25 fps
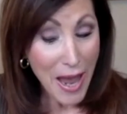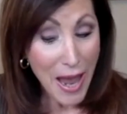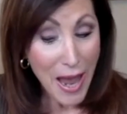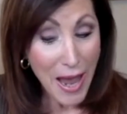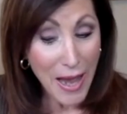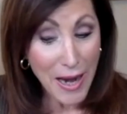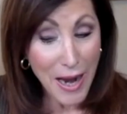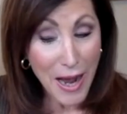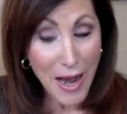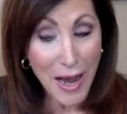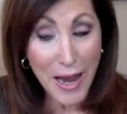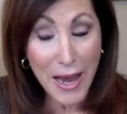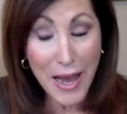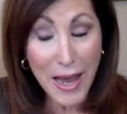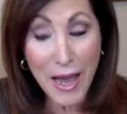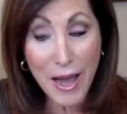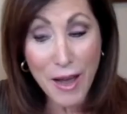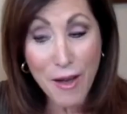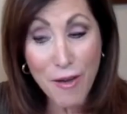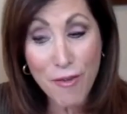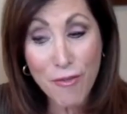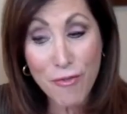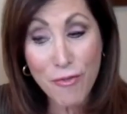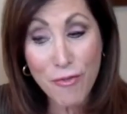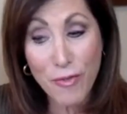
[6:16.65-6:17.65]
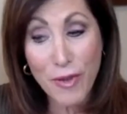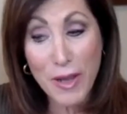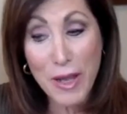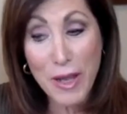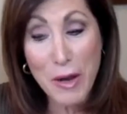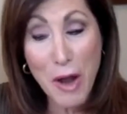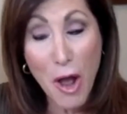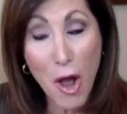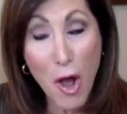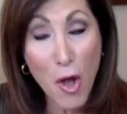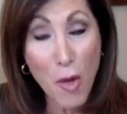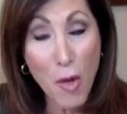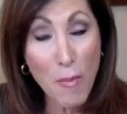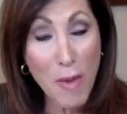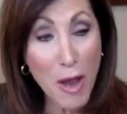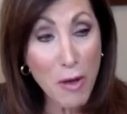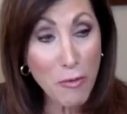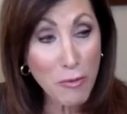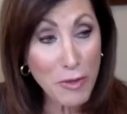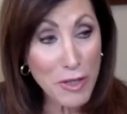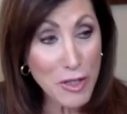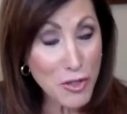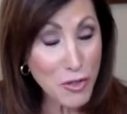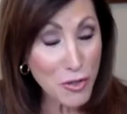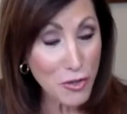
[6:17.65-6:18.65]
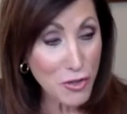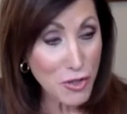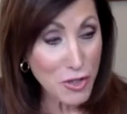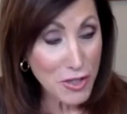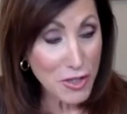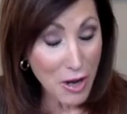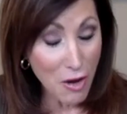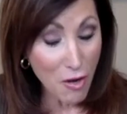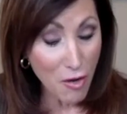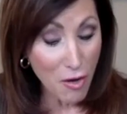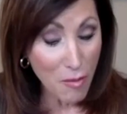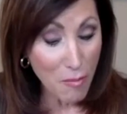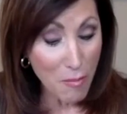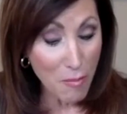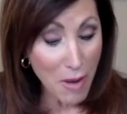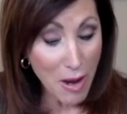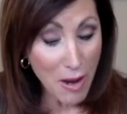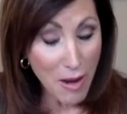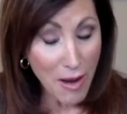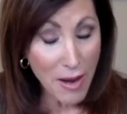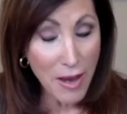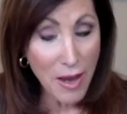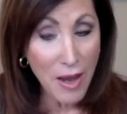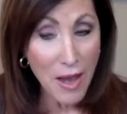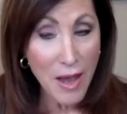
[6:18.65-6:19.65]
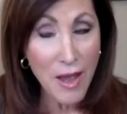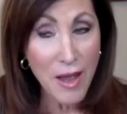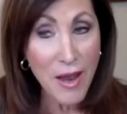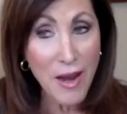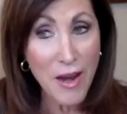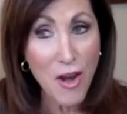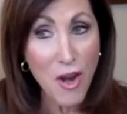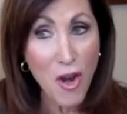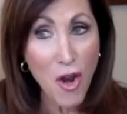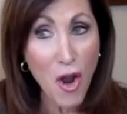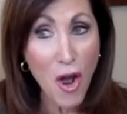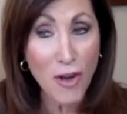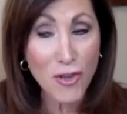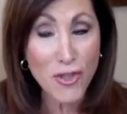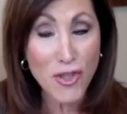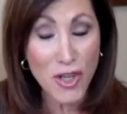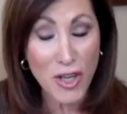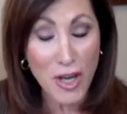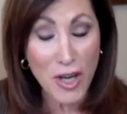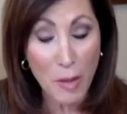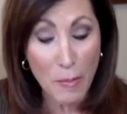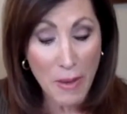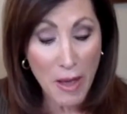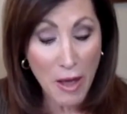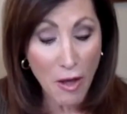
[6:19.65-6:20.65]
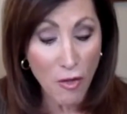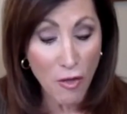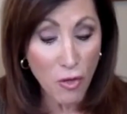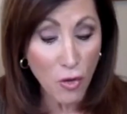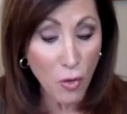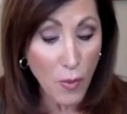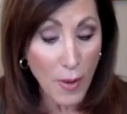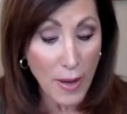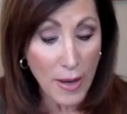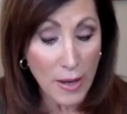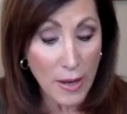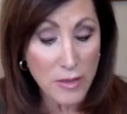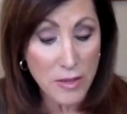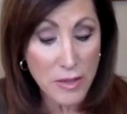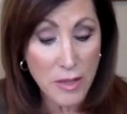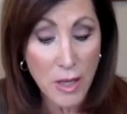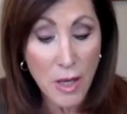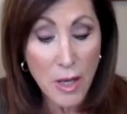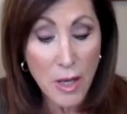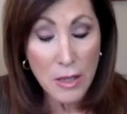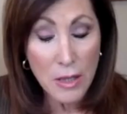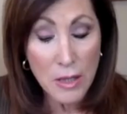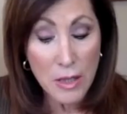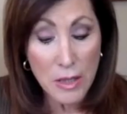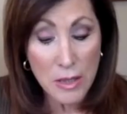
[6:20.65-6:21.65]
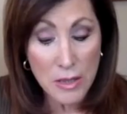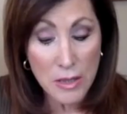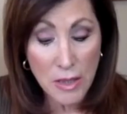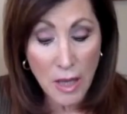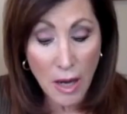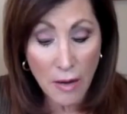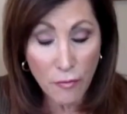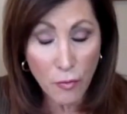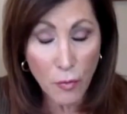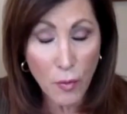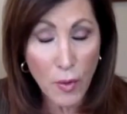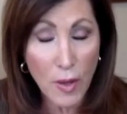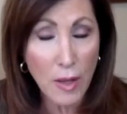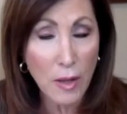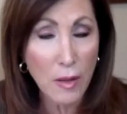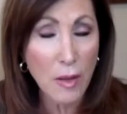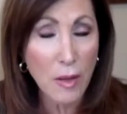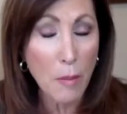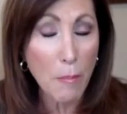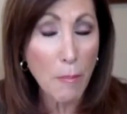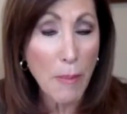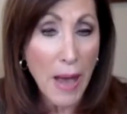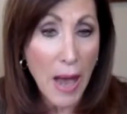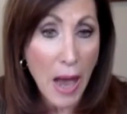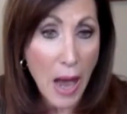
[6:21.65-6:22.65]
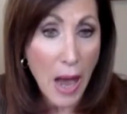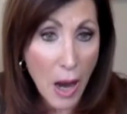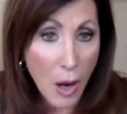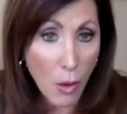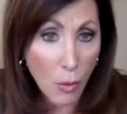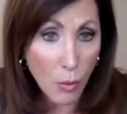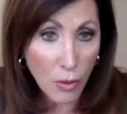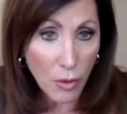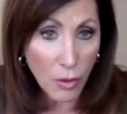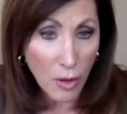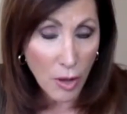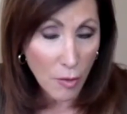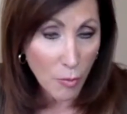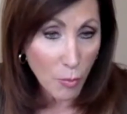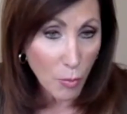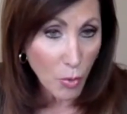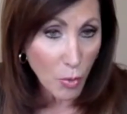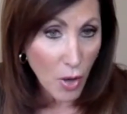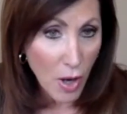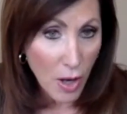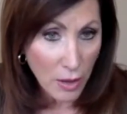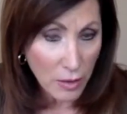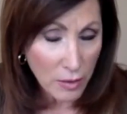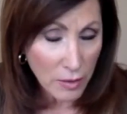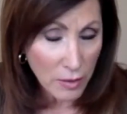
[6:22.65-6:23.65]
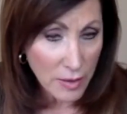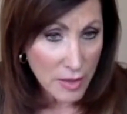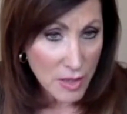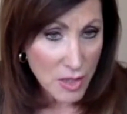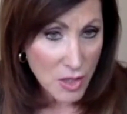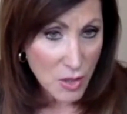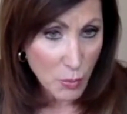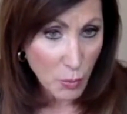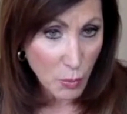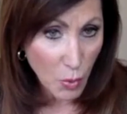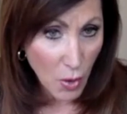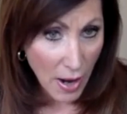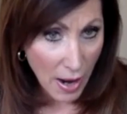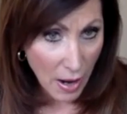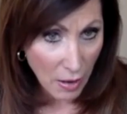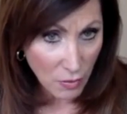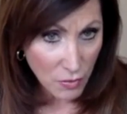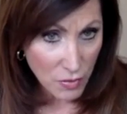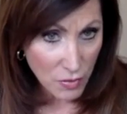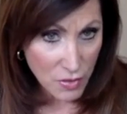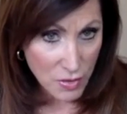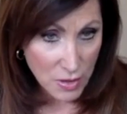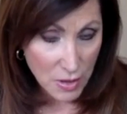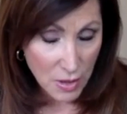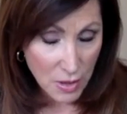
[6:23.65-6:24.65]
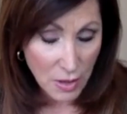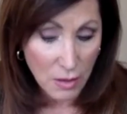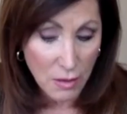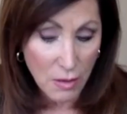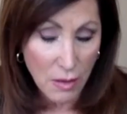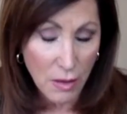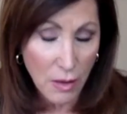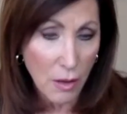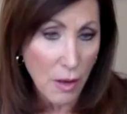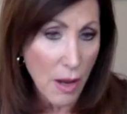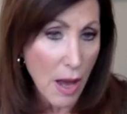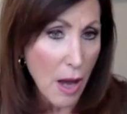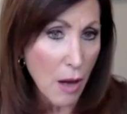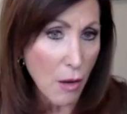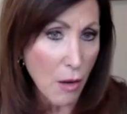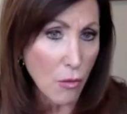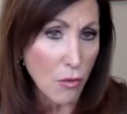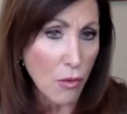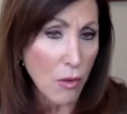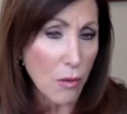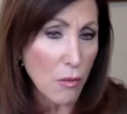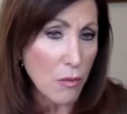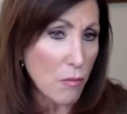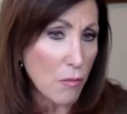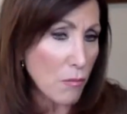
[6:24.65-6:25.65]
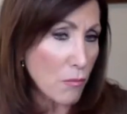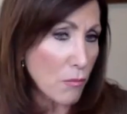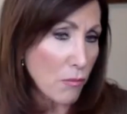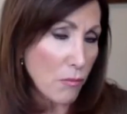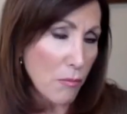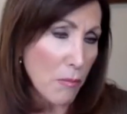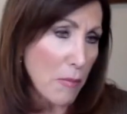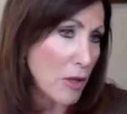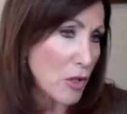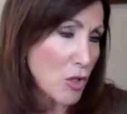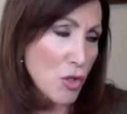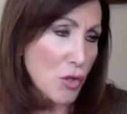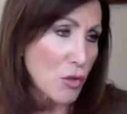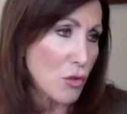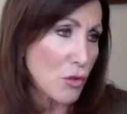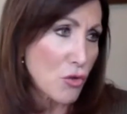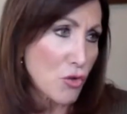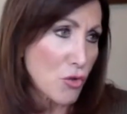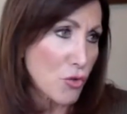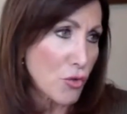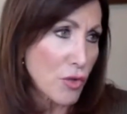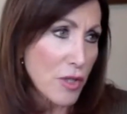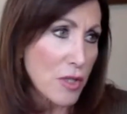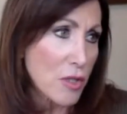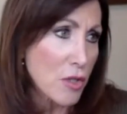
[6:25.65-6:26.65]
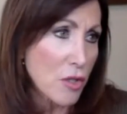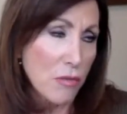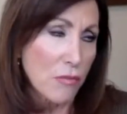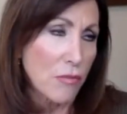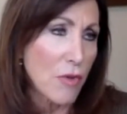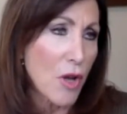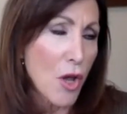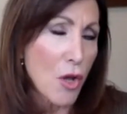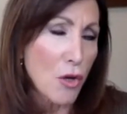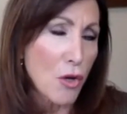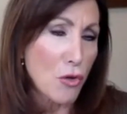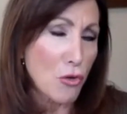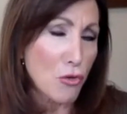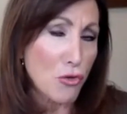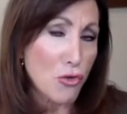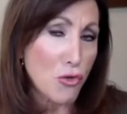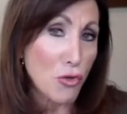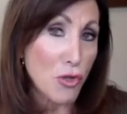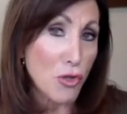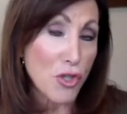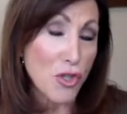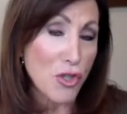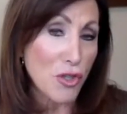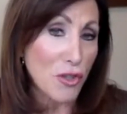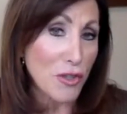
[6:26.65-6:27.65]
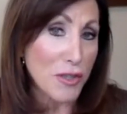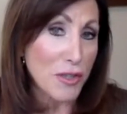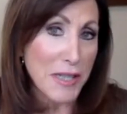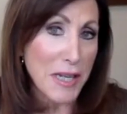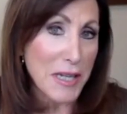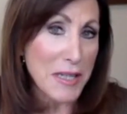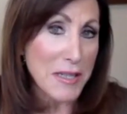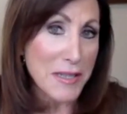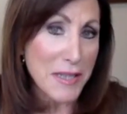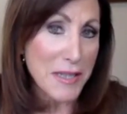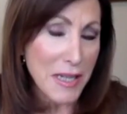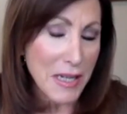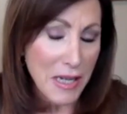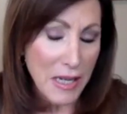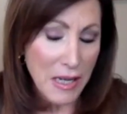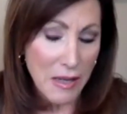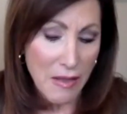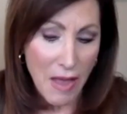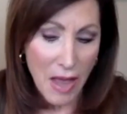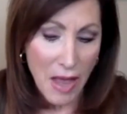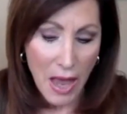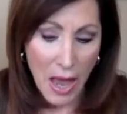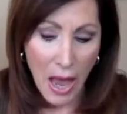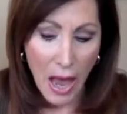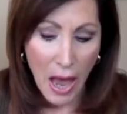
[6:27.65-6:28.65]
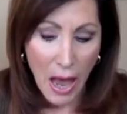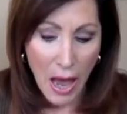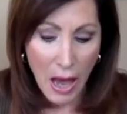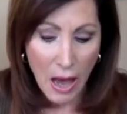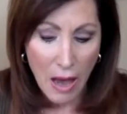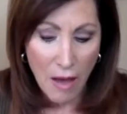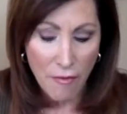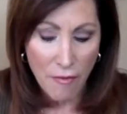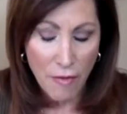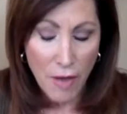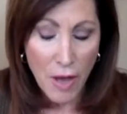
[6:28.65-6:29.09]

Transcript: And I have, in all my research now on my Notch It Up health quest, discovering the power of broccoli sprouts in the how much nutritional density they have.